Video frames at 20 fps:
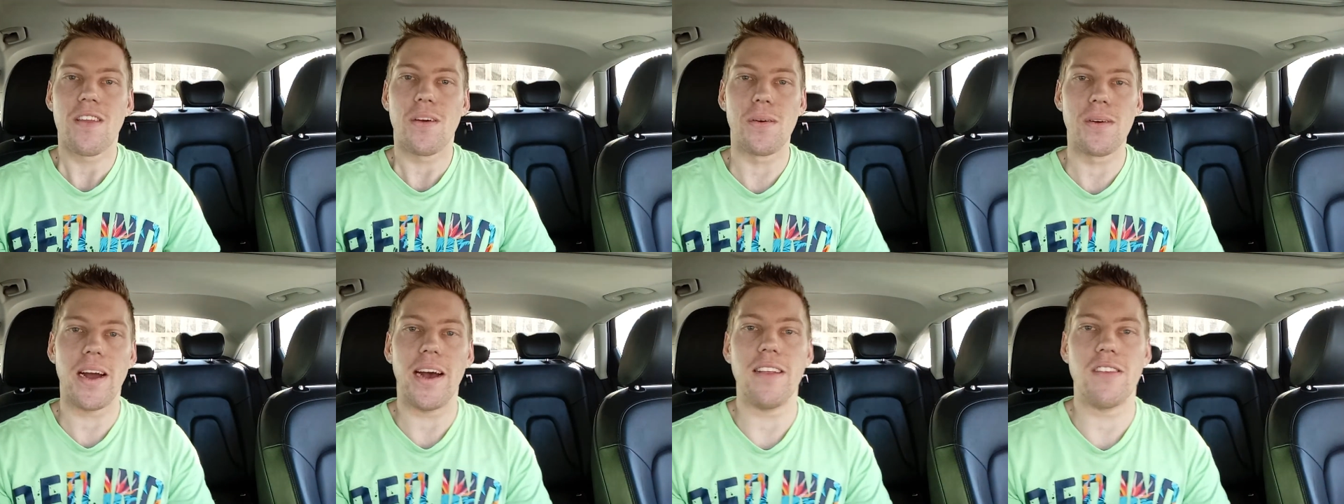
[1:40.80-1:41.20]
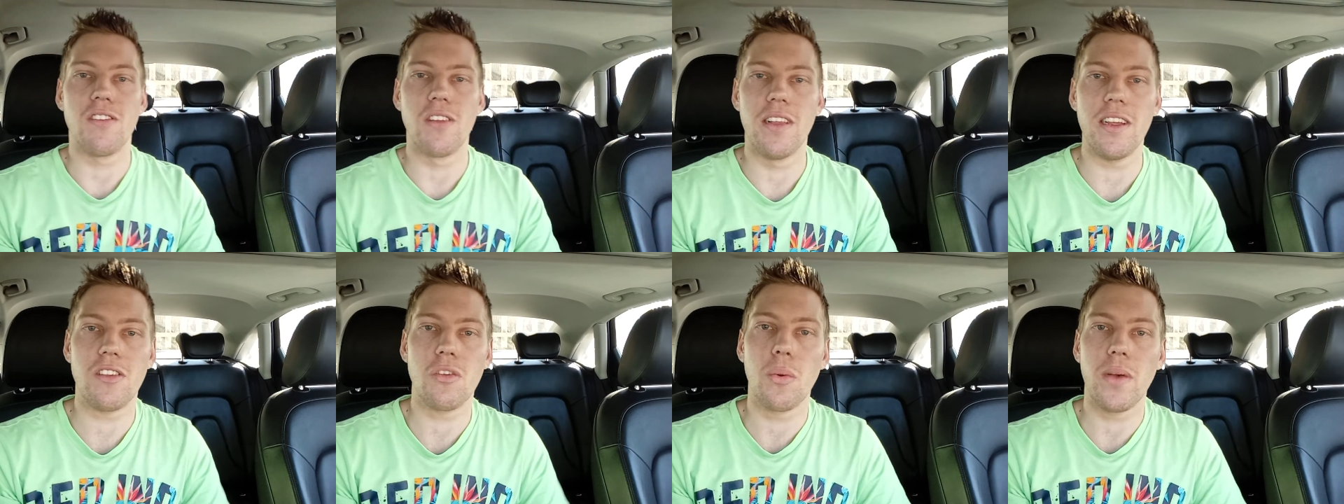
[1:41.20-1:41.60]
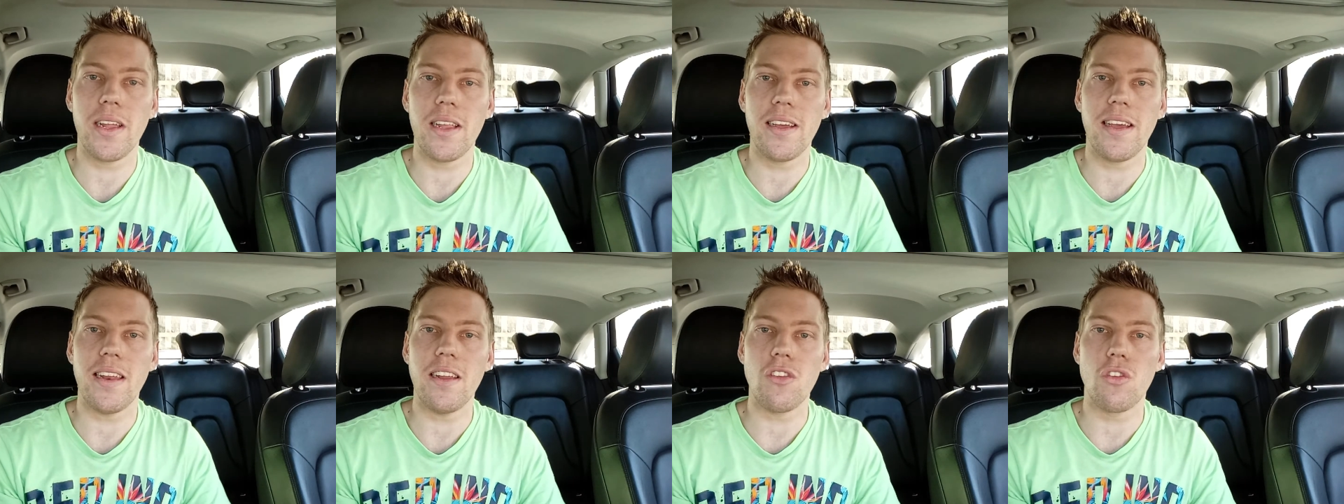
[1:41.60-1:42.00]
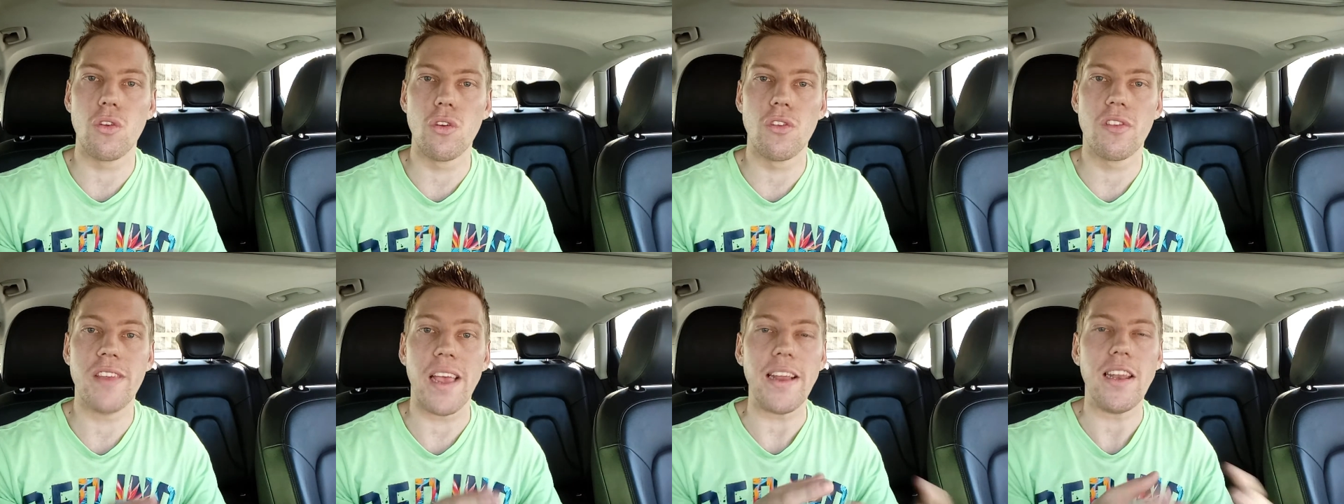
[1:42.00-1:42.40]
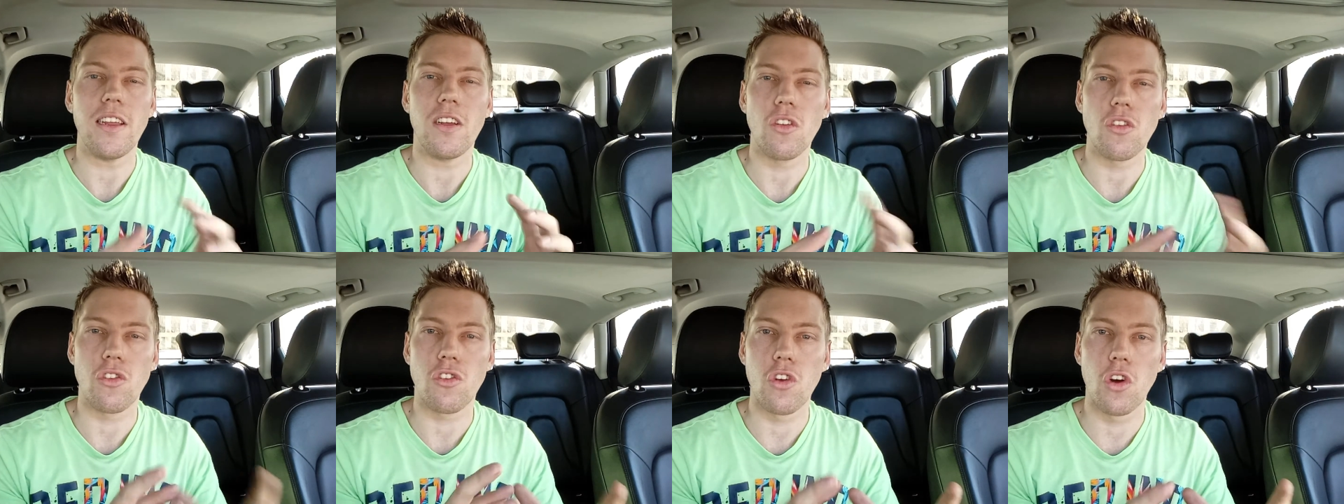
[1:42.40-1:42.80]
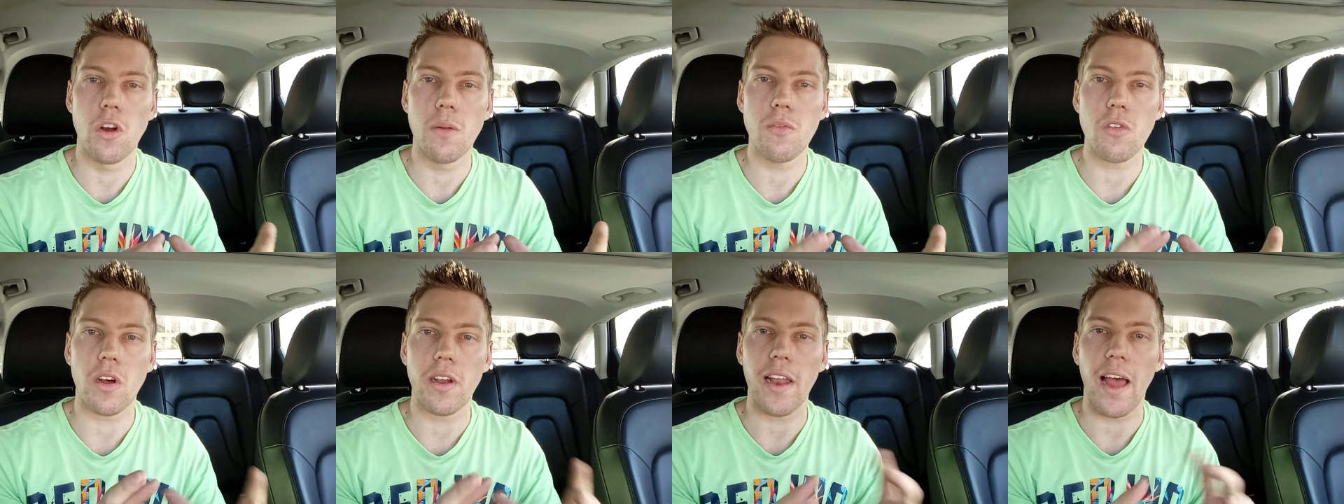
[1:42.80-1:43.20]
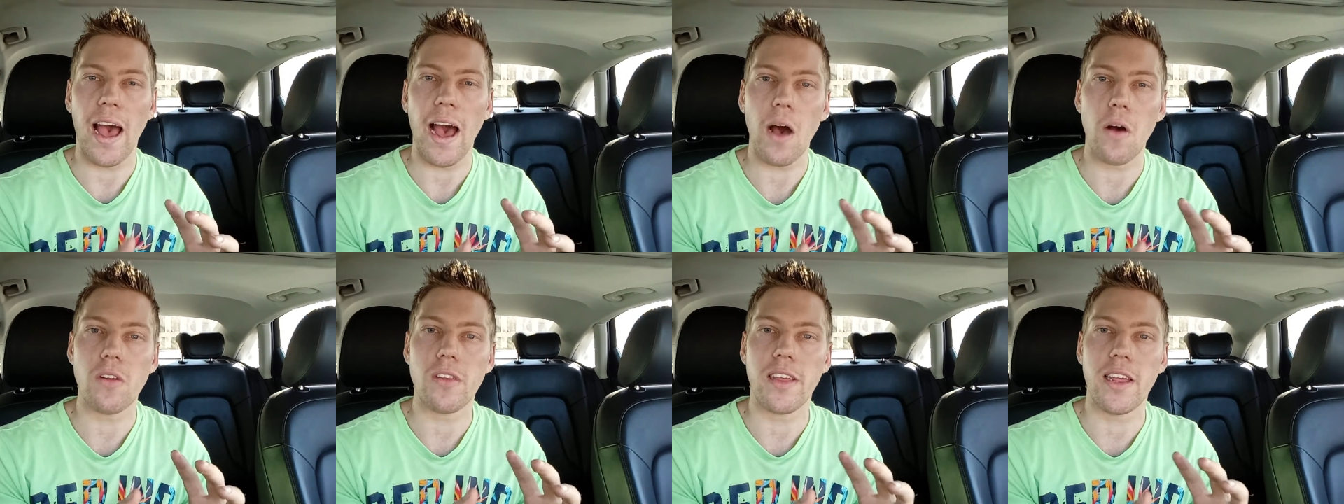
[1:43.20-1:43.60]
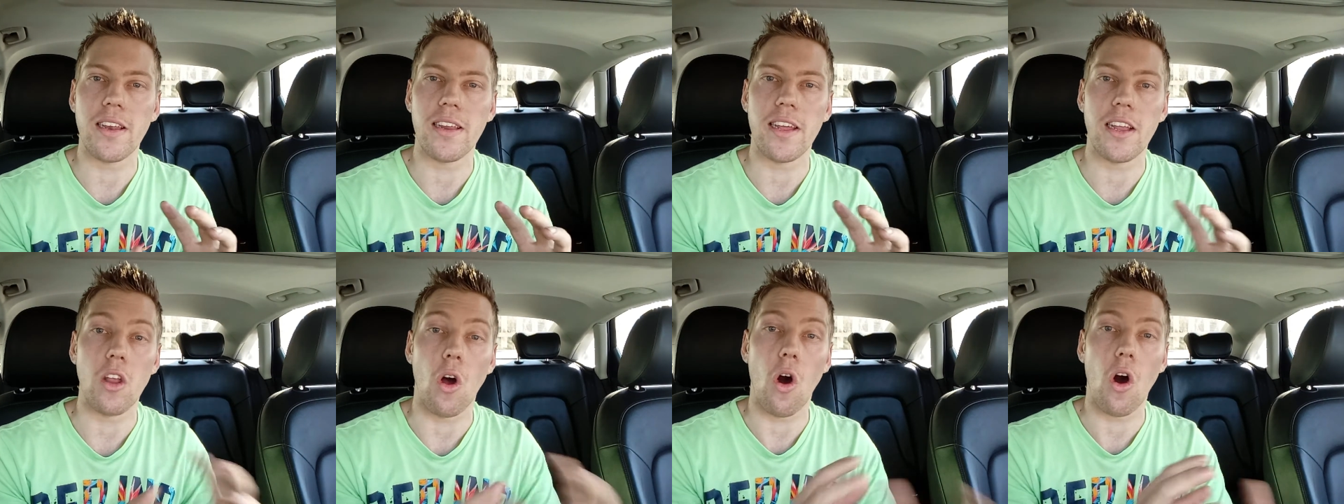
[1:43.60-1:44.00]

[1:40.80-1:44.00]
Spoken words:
All right, so let's quickly get into technical terms on how it can get